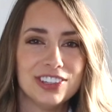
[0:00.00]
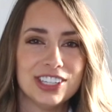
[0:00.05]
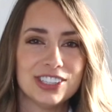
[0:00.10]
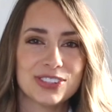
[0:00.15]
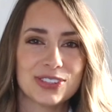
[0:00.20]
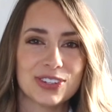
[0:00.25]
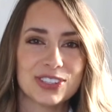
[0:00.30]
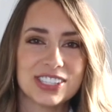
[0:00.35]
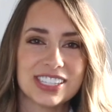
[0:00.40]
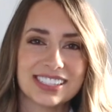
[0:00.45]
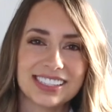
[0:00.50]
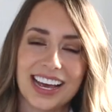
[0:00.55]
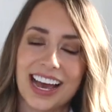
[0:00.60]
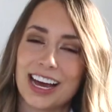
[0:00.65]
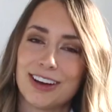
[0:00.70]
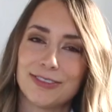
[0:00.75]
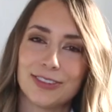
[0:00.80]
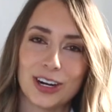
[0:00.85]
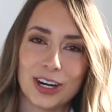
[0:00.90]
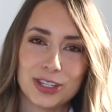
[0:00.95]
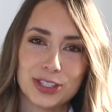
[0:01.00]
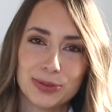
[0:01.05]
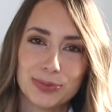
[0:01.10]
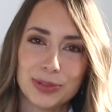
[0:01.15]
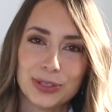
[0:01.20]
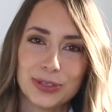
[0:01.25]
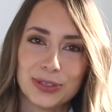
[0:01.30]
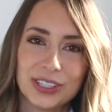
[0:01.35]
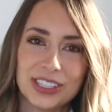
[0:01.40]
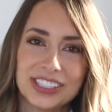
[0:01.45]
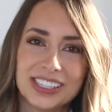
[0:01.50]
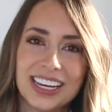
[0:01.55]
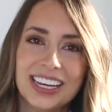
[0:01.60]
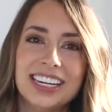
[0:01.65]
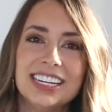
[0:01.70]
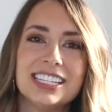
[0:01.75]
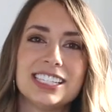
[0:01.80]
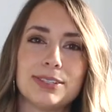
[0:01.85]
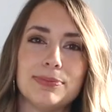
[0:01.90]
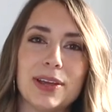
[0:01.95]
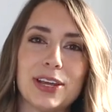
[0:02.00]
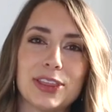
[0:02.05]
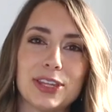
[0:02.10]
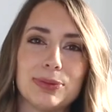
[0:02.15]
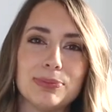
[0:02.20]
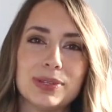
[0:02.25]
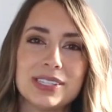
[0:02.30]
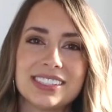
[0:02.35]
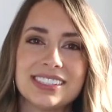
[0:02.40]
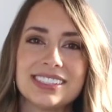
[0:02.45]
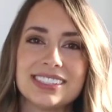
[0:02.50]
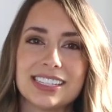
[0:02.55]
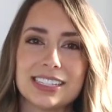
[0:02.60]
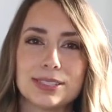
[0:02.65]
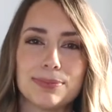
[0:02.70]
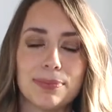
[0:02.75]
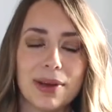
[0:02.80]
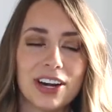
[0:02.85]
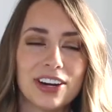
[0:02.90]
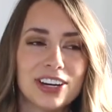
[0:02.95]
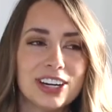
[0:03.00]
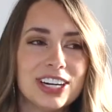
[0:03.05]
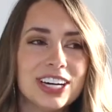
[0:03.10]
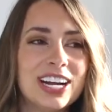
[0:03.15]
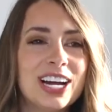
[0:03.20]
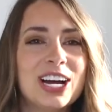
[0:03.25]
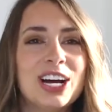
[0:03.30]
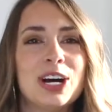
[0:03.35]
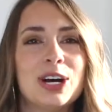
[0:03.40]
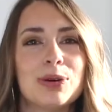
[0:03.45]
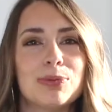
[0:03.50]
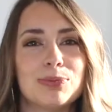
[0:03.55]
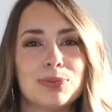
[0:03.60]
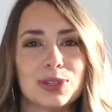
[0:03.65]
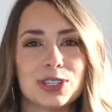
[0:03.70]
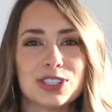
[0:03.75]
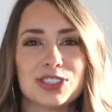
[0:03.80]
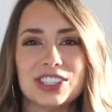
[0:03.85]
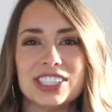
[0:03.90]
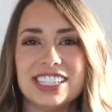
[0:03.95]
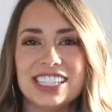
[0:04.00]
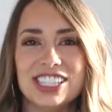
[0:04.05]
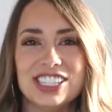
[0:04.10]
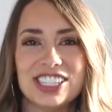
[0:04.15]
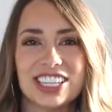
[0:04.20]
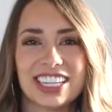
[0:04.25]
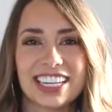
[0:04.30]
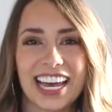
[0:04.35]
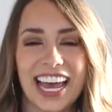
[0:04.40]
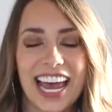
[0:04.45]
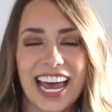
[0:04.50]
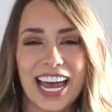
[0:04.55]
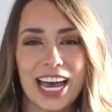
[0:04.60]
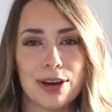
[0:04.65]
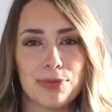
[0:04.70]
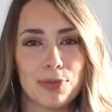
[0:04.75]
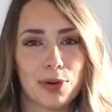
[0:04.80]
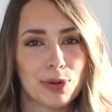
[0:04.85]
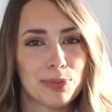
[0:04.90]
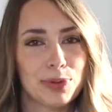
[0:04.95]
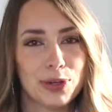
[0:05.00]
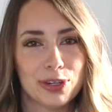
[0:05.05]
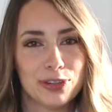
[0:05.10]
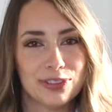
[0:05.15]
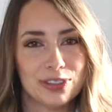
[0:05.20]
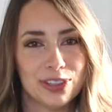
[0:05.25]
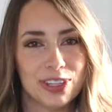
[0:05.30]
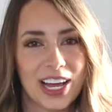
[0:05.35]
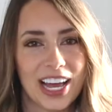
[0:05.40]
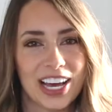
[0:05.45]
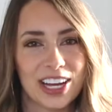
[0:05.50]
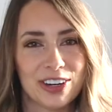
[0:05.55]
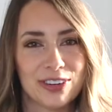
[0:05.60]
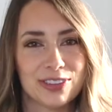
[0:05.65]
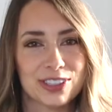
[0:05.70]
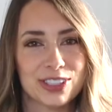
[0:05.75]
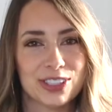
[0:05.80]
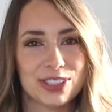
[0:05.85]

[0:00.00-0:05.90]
resources I have for entrepreneurs to make their businesses better, more strategic, and more beautiful, head over